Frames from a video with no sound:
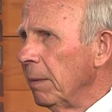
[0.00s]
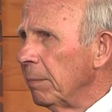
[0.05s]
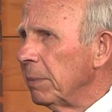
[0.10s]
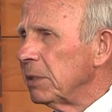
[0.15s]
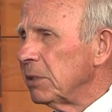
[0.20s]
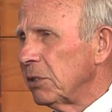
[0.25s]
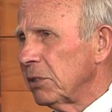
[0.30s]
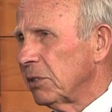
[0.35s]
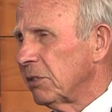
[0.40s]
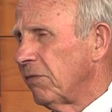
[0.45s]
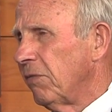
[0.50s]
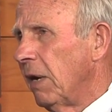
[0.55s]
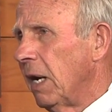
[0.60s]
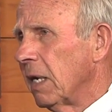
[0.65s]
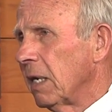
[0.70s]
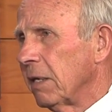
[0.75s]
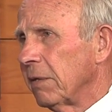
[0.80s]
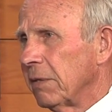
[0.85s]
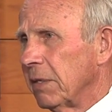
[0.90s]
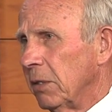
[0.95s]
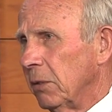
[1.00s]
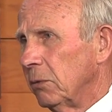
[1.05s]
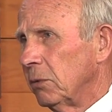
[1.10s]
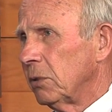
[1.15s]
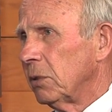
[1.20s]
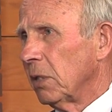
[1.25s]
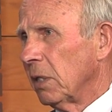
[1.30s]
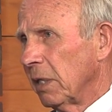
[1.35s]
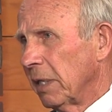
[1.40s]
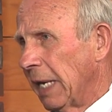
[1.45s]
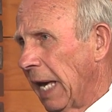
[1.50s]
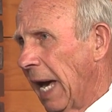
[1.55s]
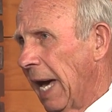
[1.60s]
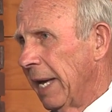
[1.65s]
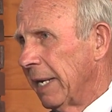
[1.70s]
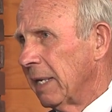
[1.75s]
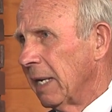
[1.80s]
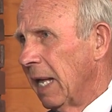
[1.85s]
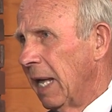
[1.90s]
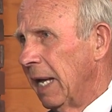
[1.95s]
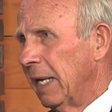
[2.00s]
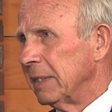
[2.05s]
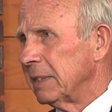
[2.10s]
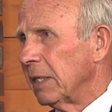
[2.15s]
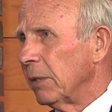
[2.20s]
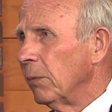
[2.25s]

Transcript: But just follow those guidelines,